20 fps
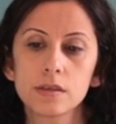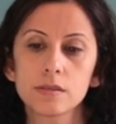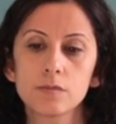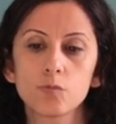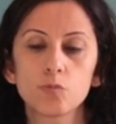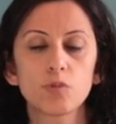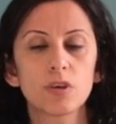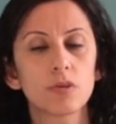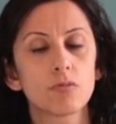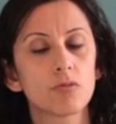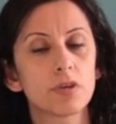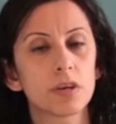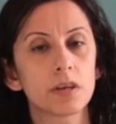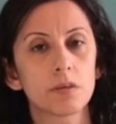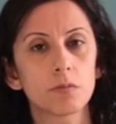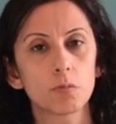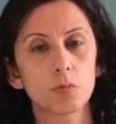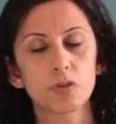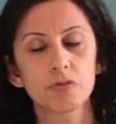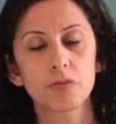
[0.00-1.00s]

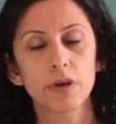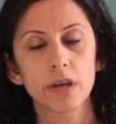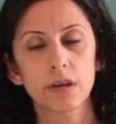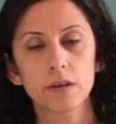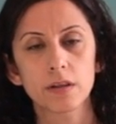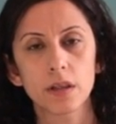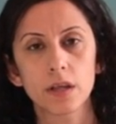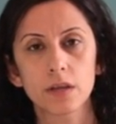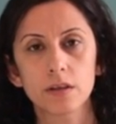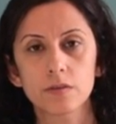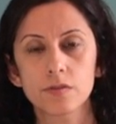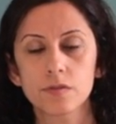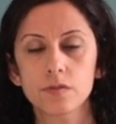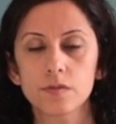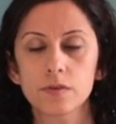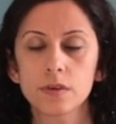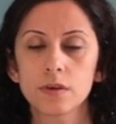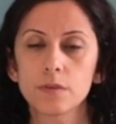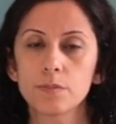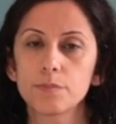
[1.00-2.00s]
a lot
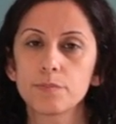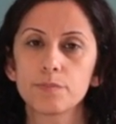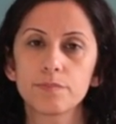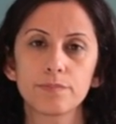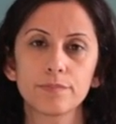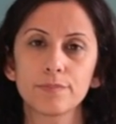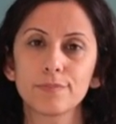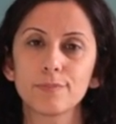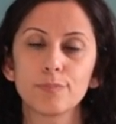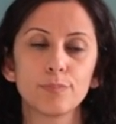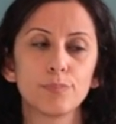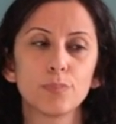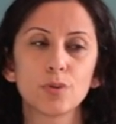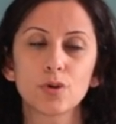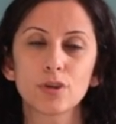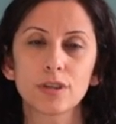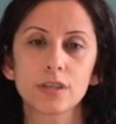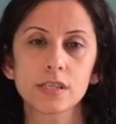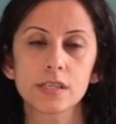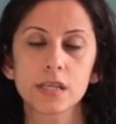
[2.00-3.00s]
of
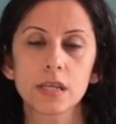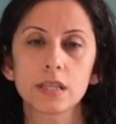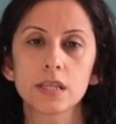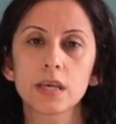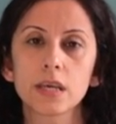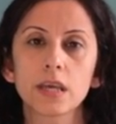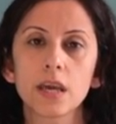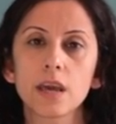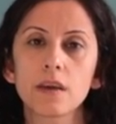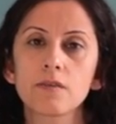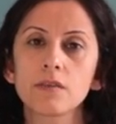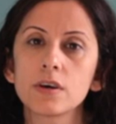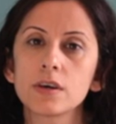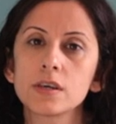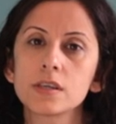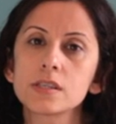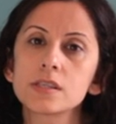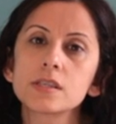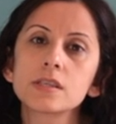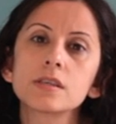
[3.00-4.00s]
booklets that they gave
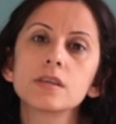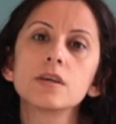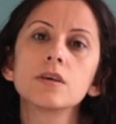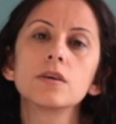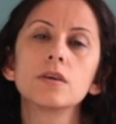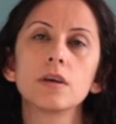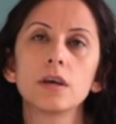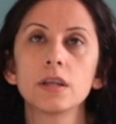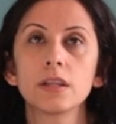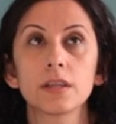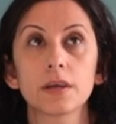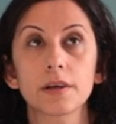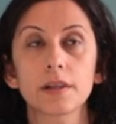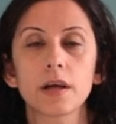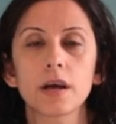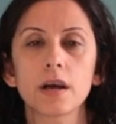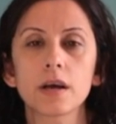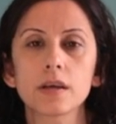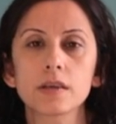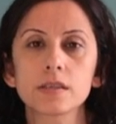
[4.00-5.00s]
us in the
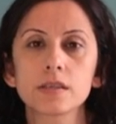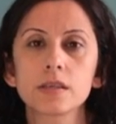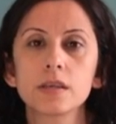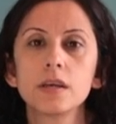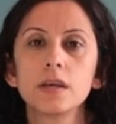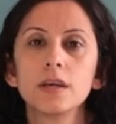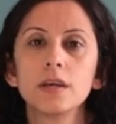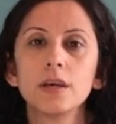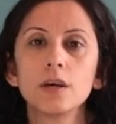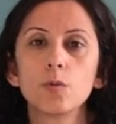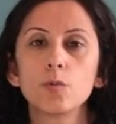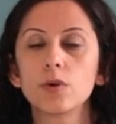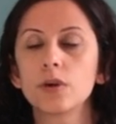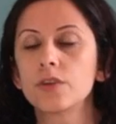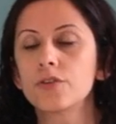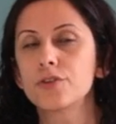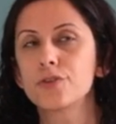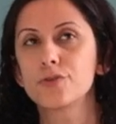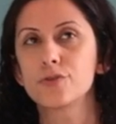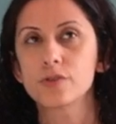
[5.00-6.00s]
class. We
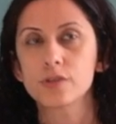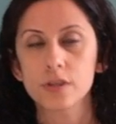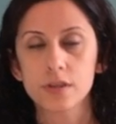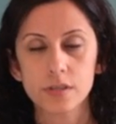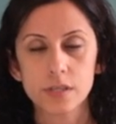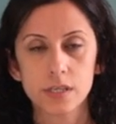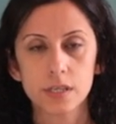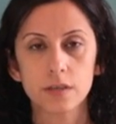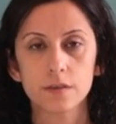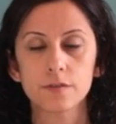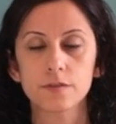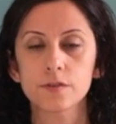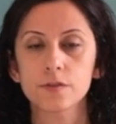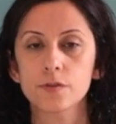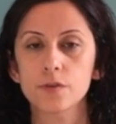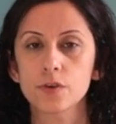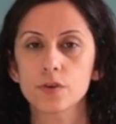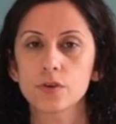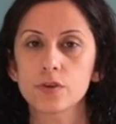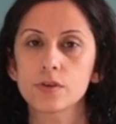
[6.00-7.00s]
introduced ourselves
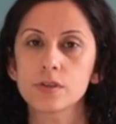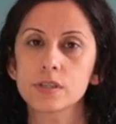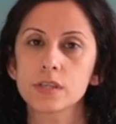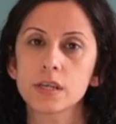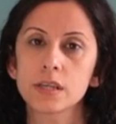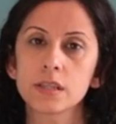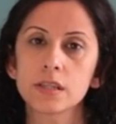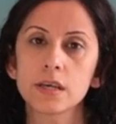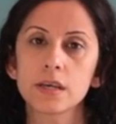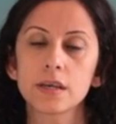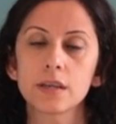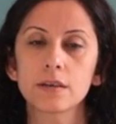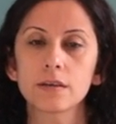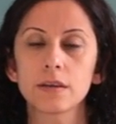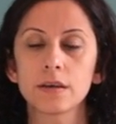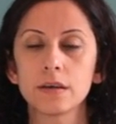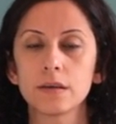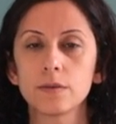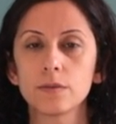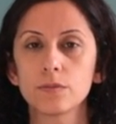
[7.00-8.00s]
first, and then
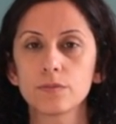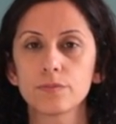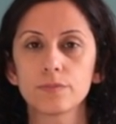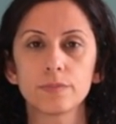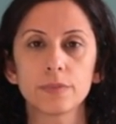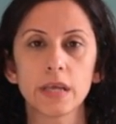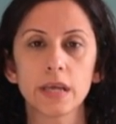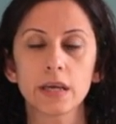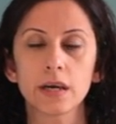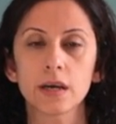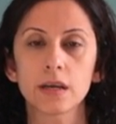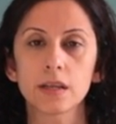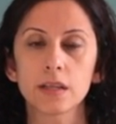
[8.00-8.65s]
they kind